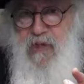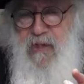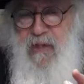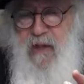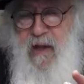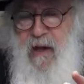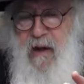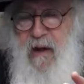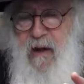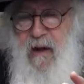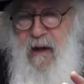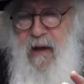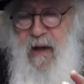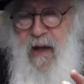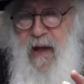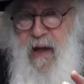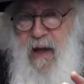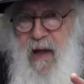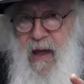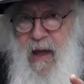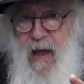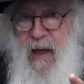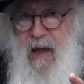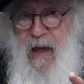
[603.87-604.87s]
And I
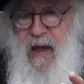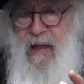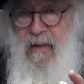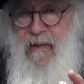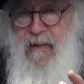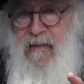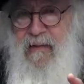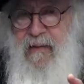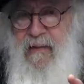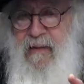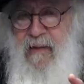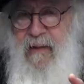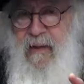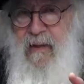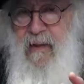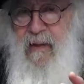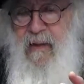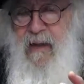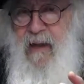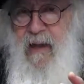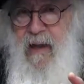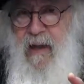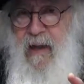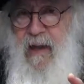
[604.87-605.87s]
started to explain him the
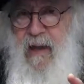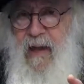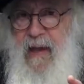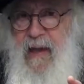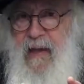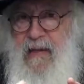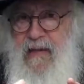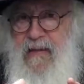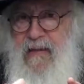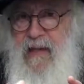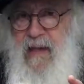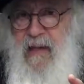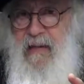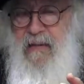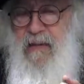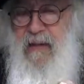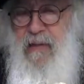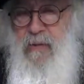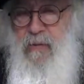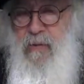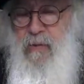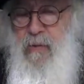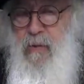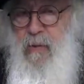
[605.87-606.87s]
Mishnah
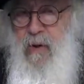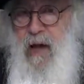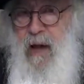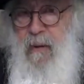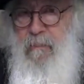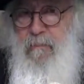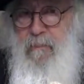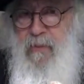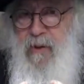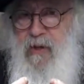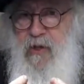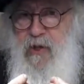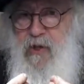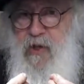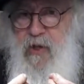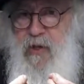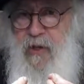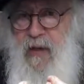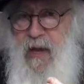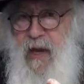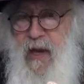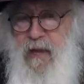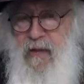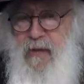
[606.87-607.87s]
until
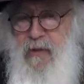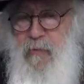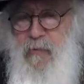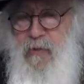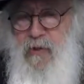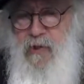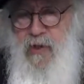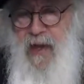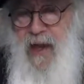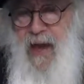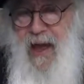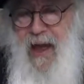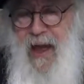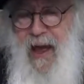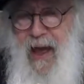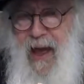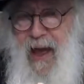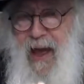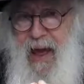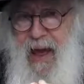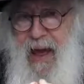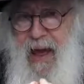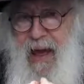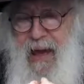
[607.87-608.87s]
he
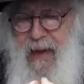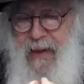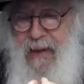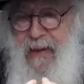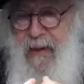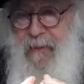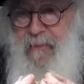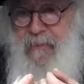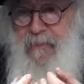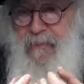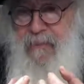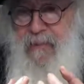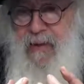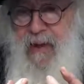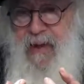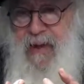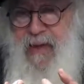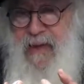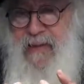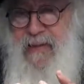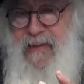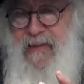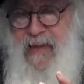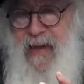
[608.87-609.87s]
started to
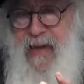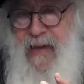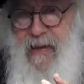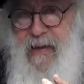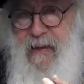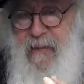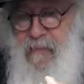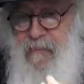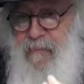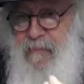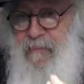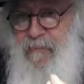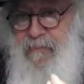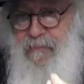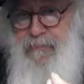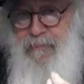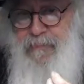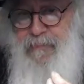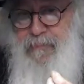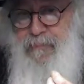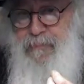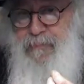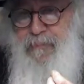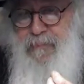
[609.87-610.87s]
appreciate the Mishnah.
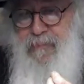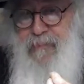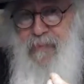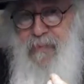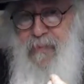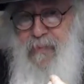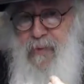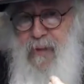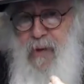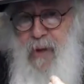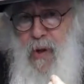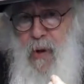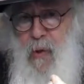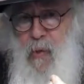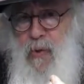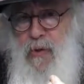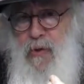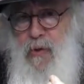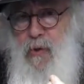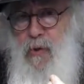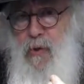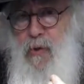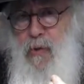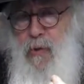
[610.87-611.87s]
I,
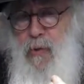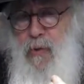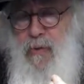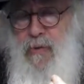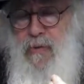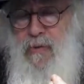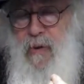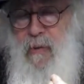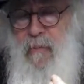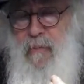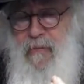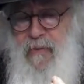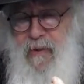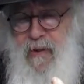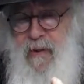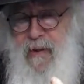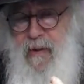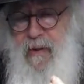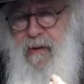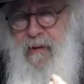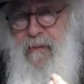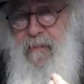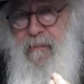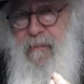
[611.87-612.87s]
it's like
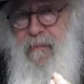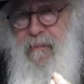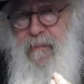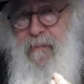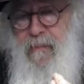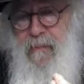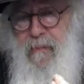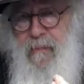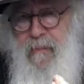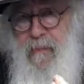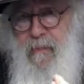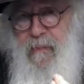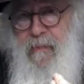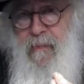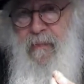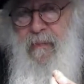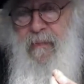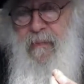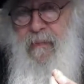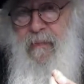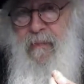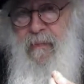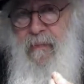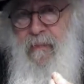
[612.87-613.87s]
when
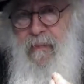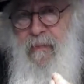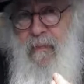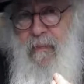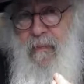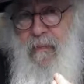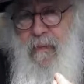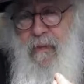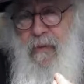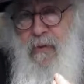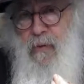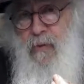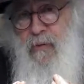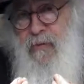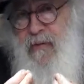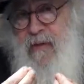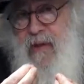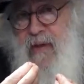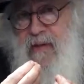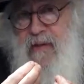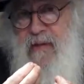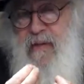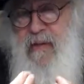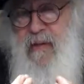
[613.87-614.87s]
you cook
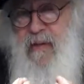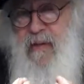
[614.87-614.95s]
something,